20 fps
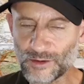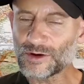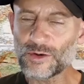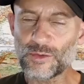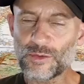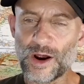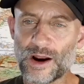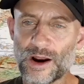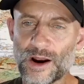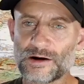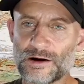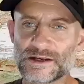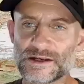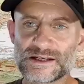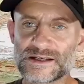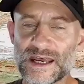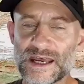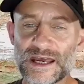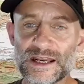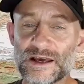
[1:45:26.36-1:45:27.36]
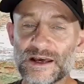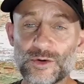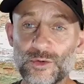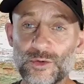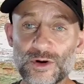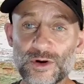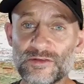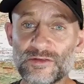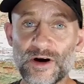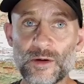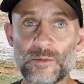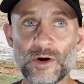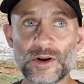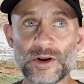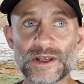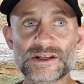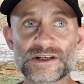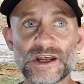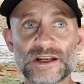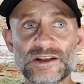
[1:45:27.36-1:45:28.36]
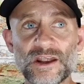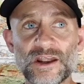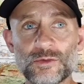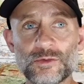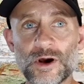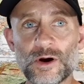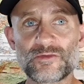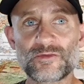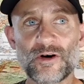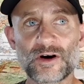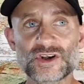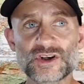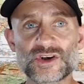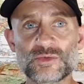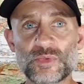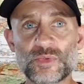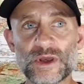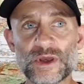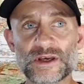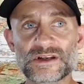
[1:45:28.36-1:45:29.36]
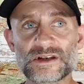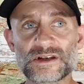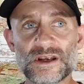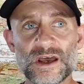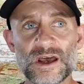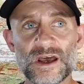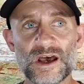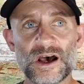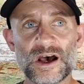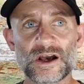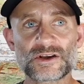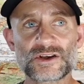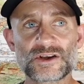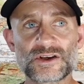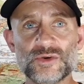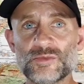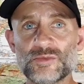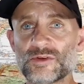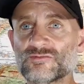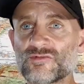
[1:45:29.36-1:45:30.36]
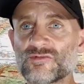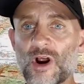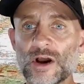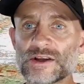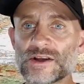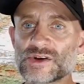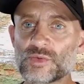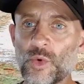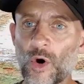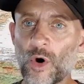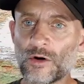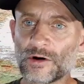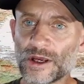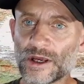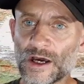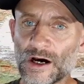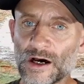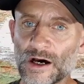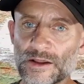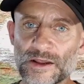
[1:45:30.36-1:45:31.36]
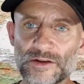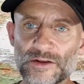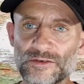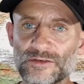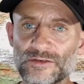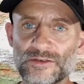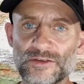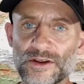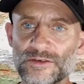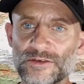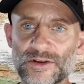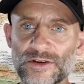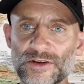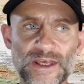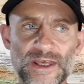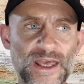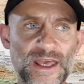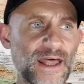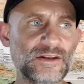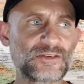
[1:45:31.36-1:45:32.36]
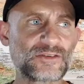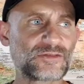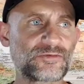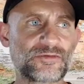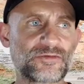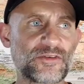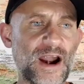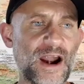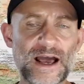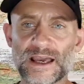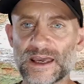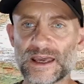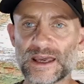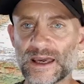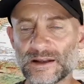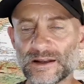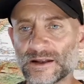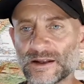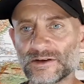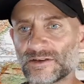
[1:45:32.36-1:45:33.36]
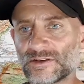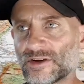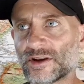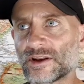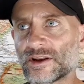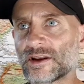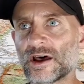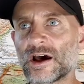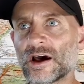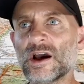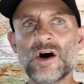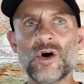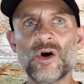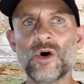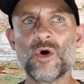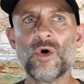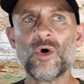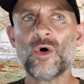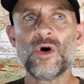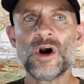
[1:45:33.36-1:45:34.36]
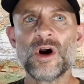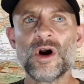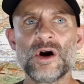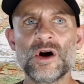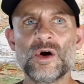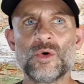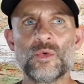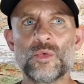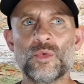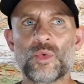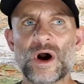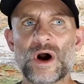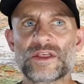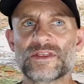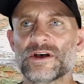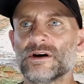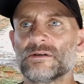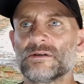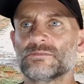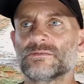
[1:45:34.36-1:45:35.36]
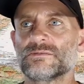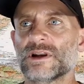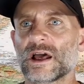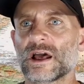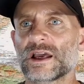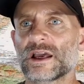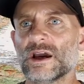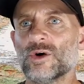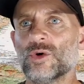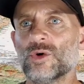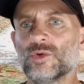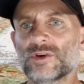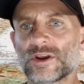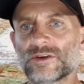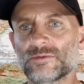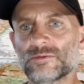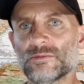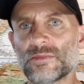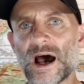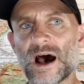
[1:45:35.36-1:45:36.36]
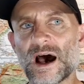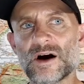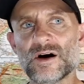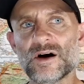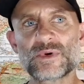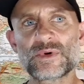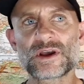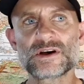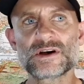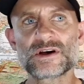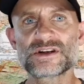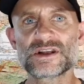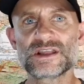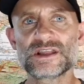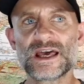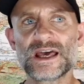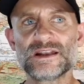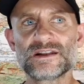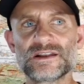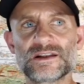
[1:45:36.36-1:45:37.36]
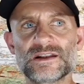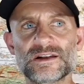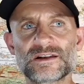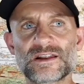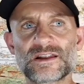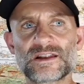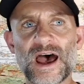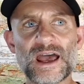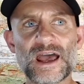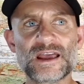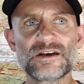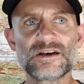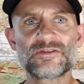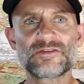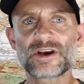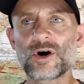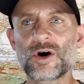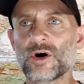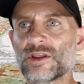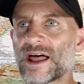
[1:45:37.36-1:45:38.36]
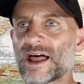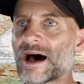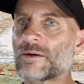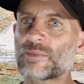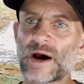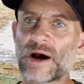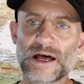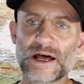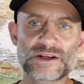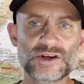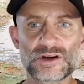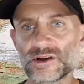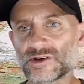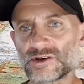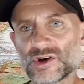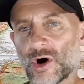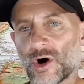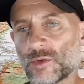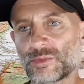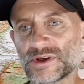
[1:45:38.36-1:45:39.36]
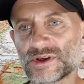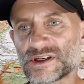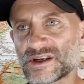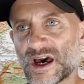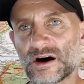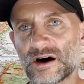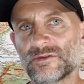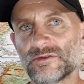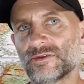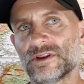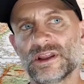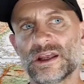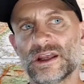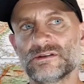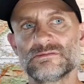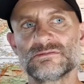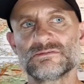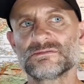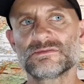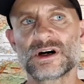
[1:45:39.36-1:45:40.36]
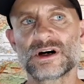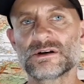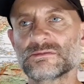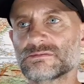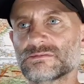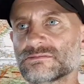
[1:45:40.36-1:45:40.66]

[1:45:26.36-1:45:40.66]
where I sit in it all, if I'm honest. I don't know if I should be a human rights warrior that's against fracking and or whether, like, it all doesn't matter, because at the end of the day, if it got that bad, you can top yourself, and then, well,